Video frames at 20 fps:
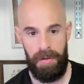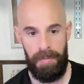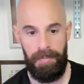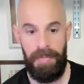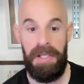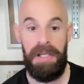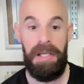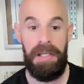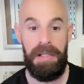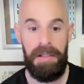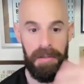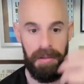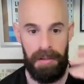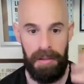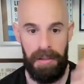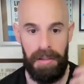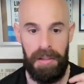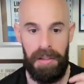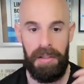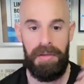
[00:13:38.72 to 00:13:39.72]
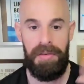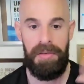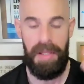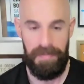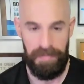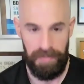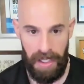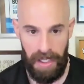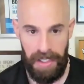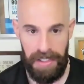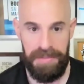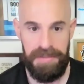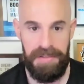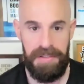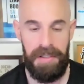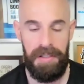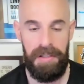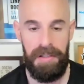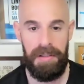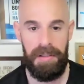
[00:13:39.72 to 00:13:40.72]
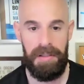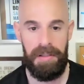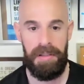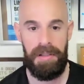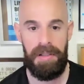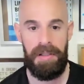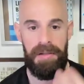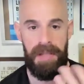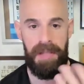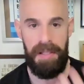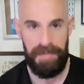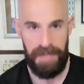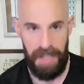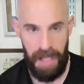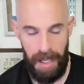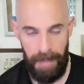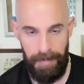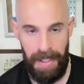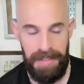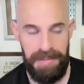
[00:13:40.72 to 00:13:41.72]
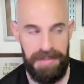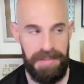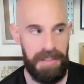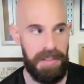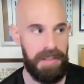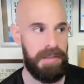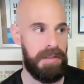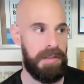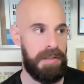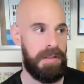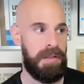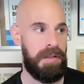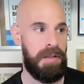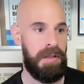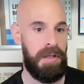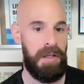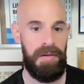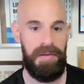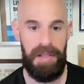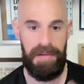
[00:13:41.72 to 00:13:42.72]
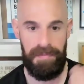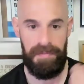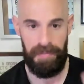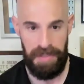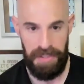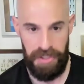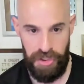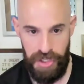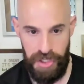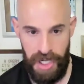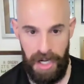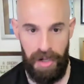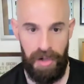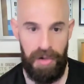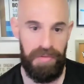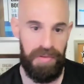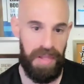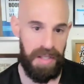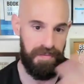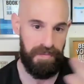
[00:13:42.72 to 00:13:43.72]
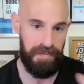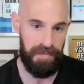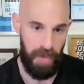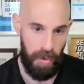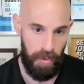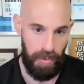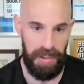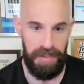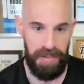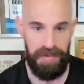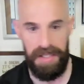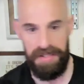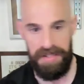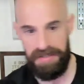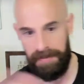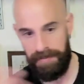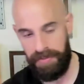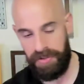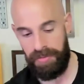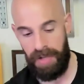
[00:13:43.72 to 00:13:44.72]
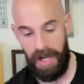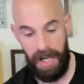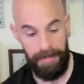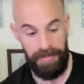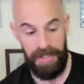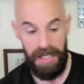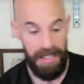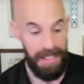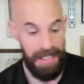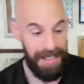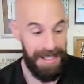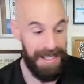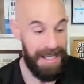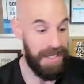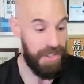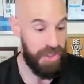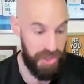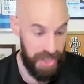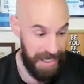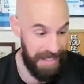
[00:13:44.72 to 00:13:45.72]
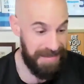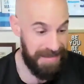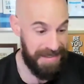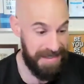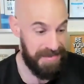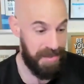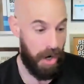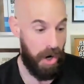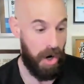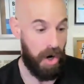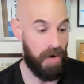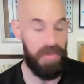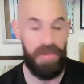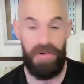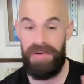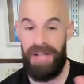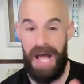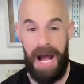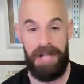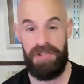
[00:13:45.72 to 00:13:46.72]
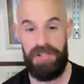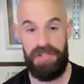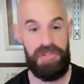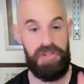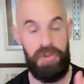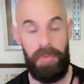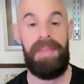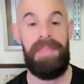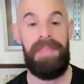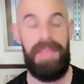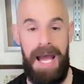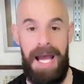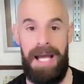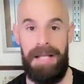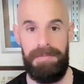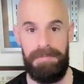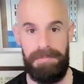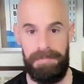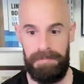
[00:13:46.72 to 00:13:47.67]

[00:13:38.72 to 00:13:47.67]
meaning they've liked, they've commented, they've reshared, they've voted, they subscribed, chances are they're not just doing that.